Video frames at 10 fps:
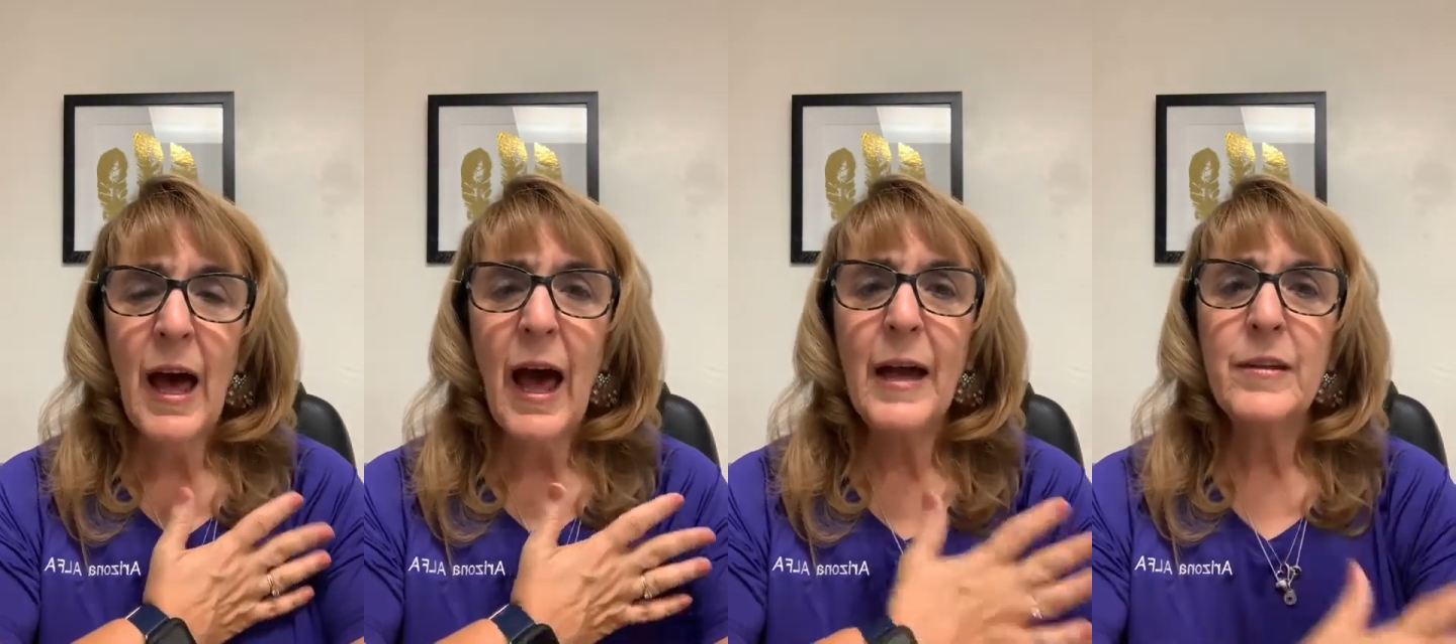
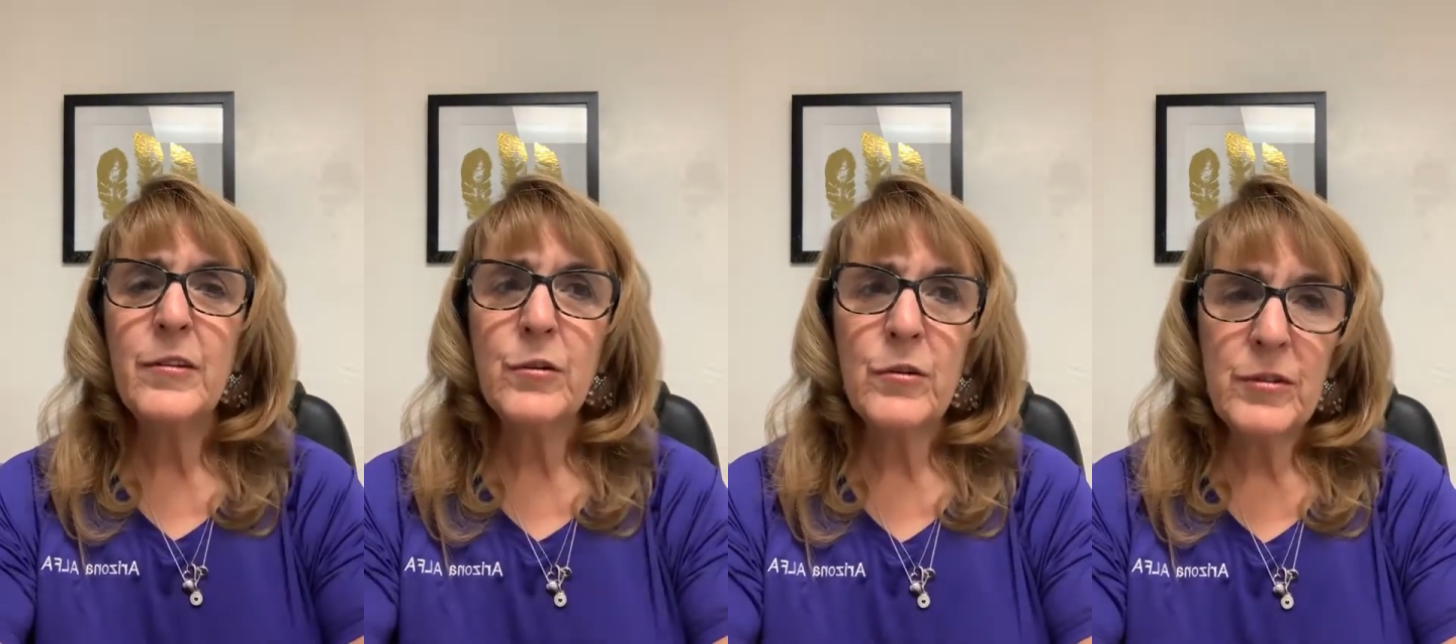I had to
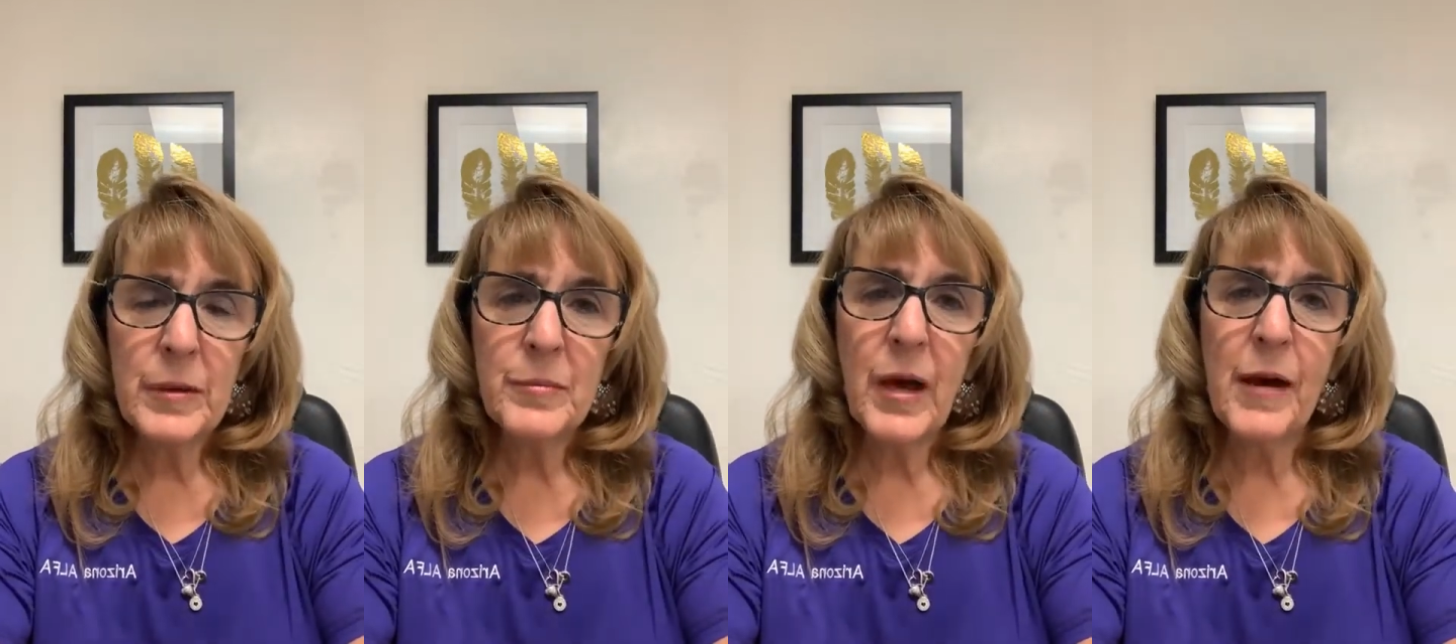do a
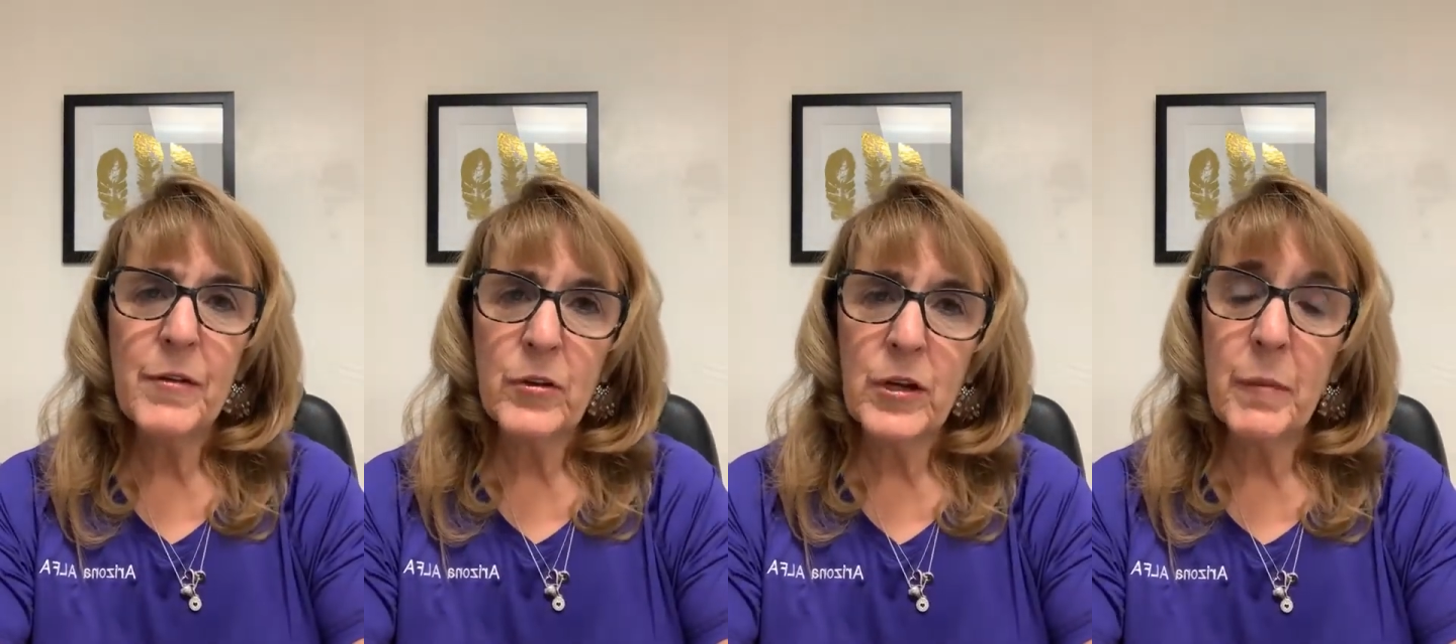deep dive
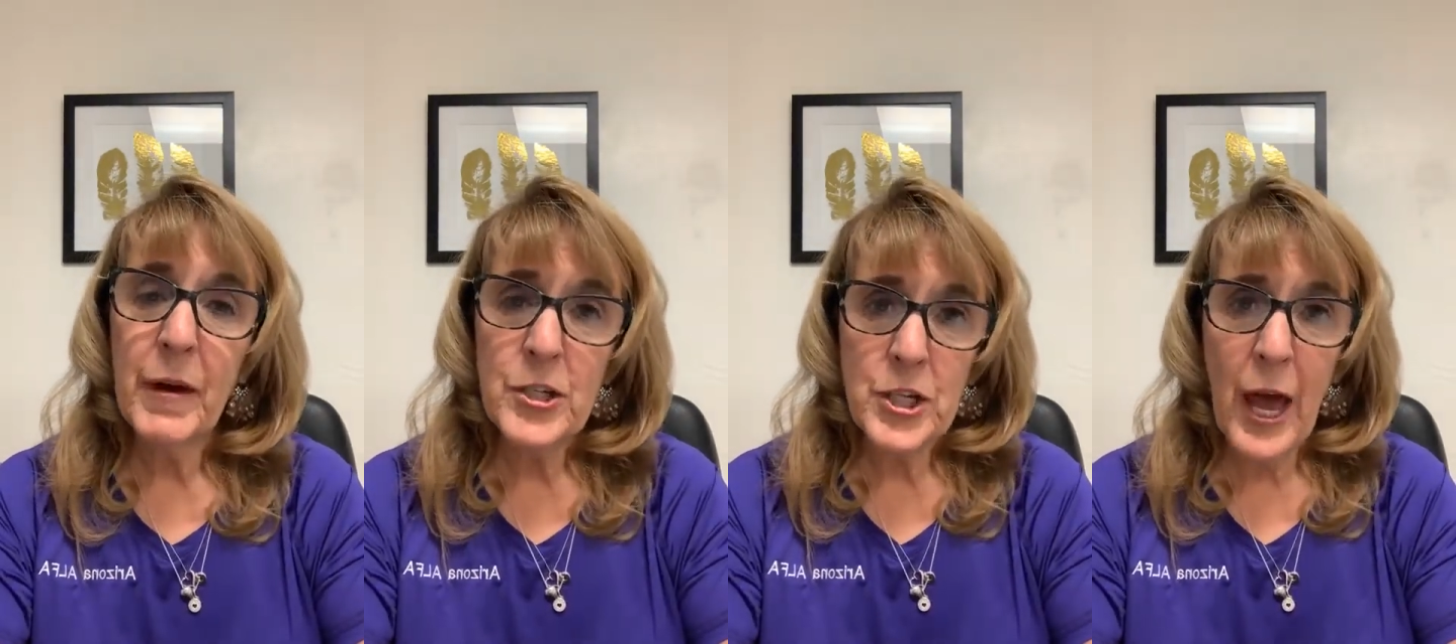and look at
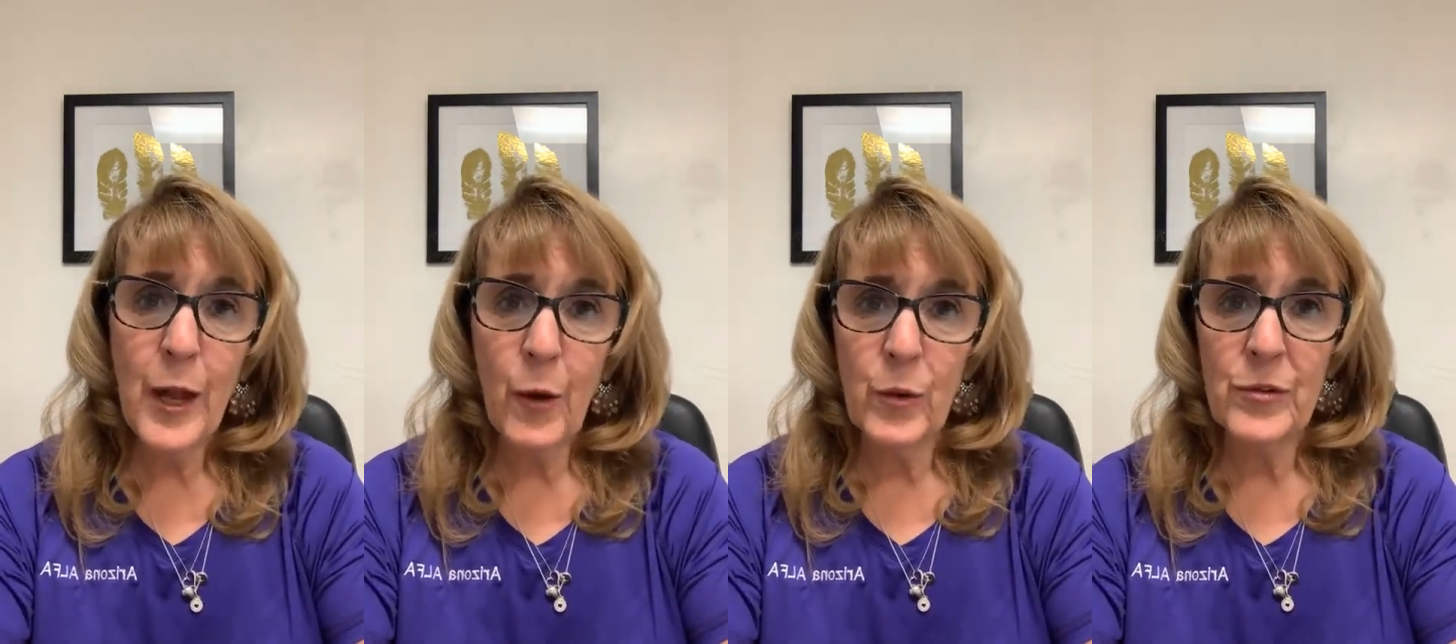my
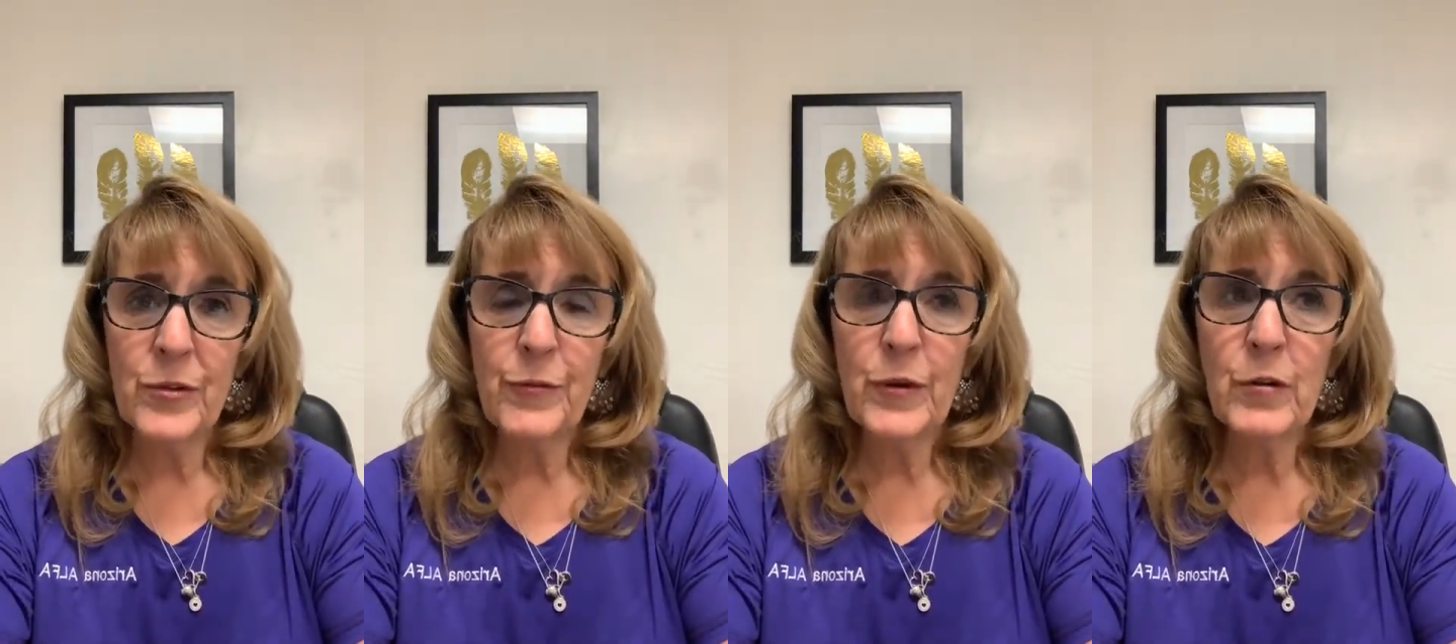shadows
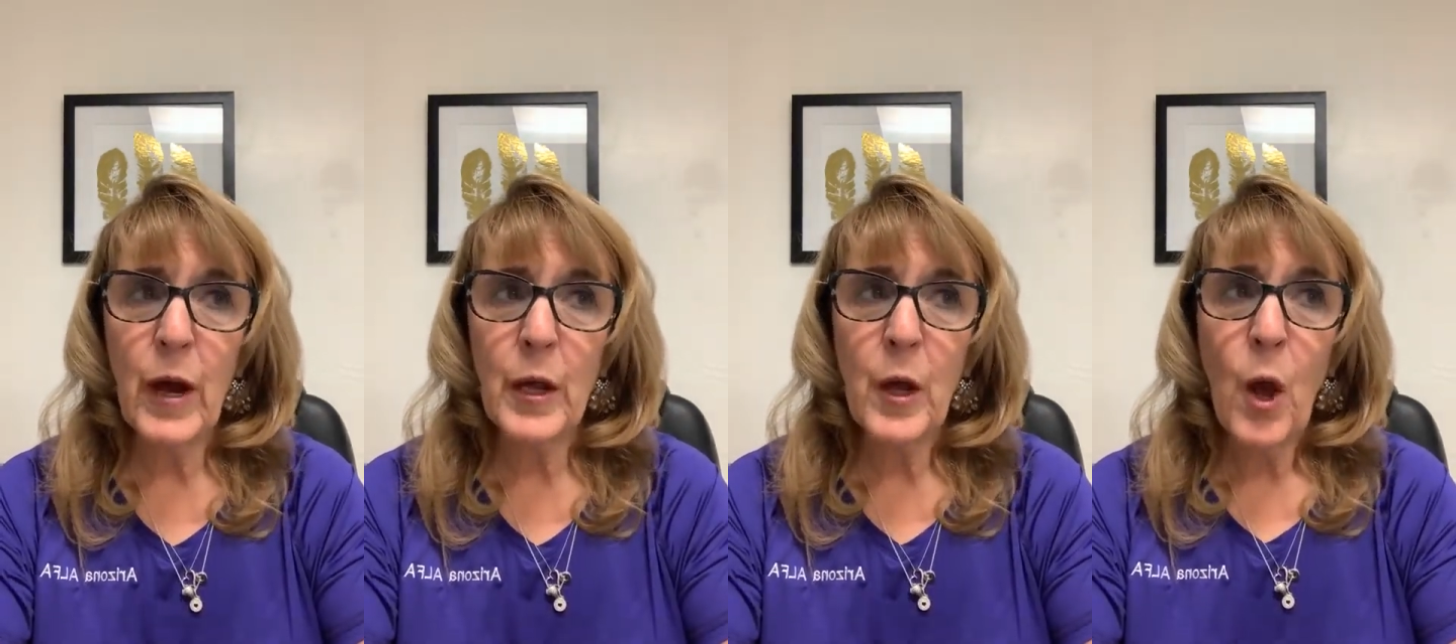to figure
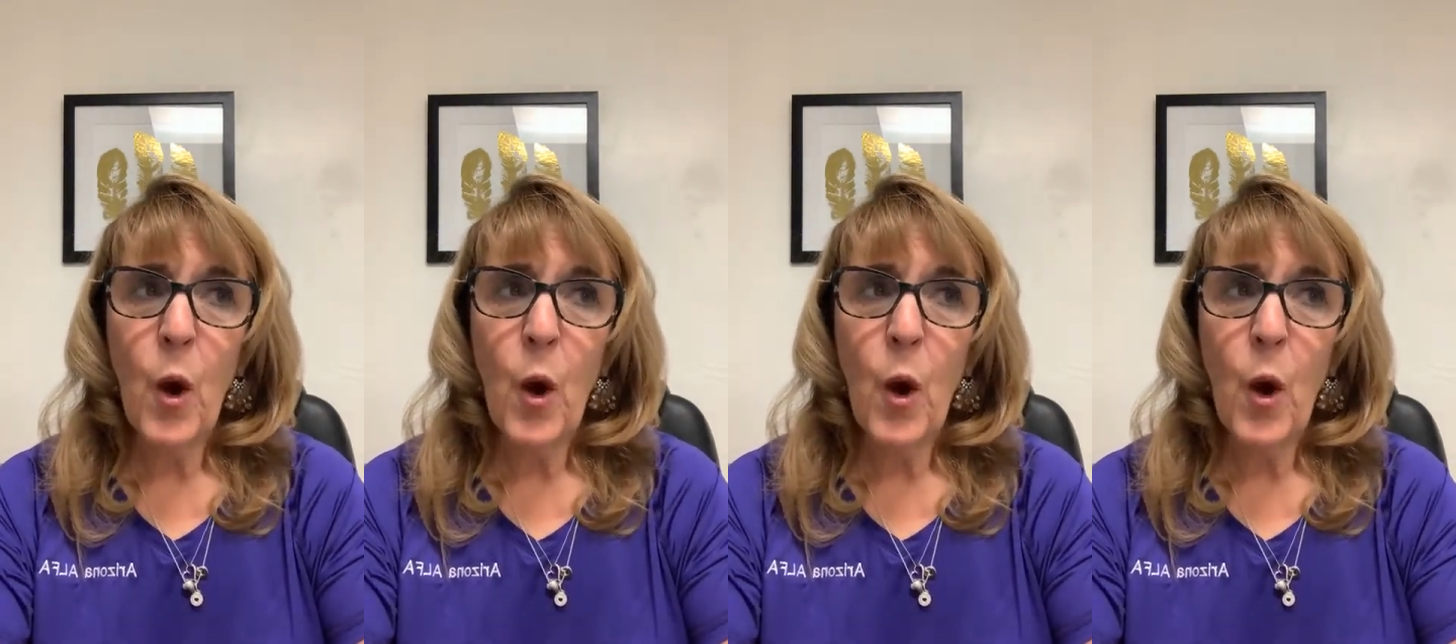out